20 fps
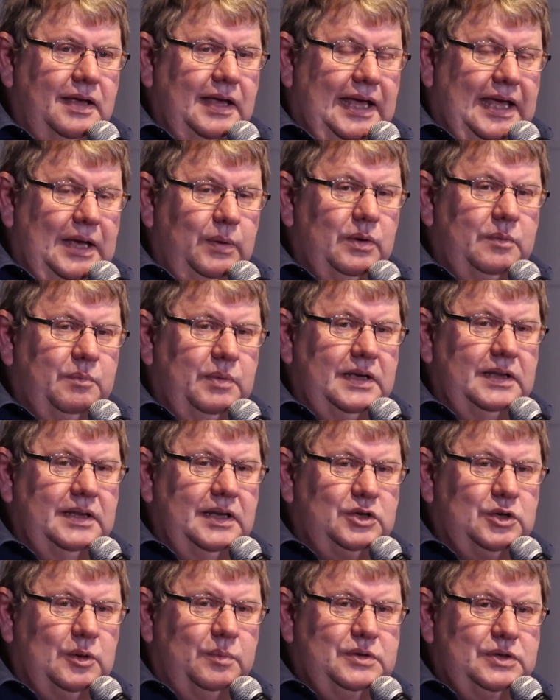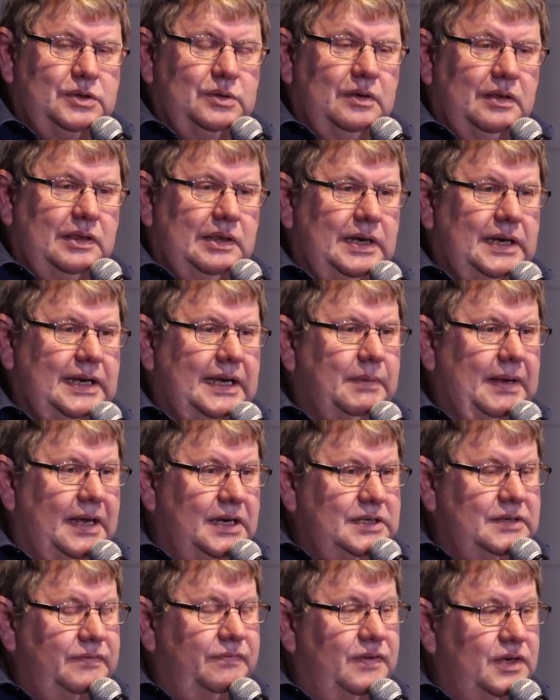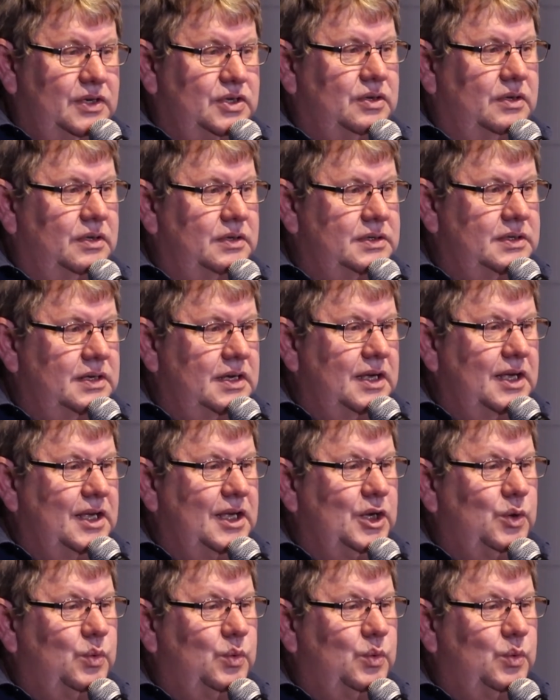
He would be in the top 2 or 3 individuals